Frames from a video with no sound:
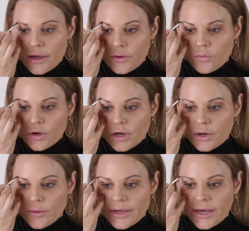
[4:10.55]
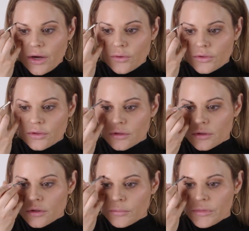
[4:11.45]
and work our way out,
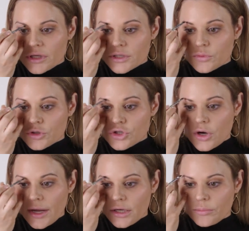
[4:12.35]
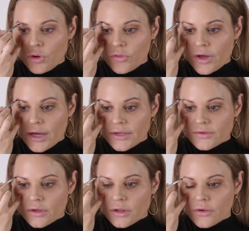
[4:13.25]
because we're trying to pull the eyes
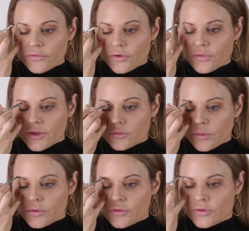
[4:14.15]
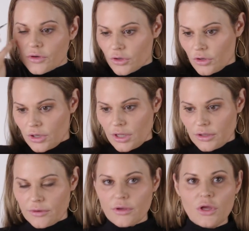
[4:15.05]
in closer. That's why we use the darker color.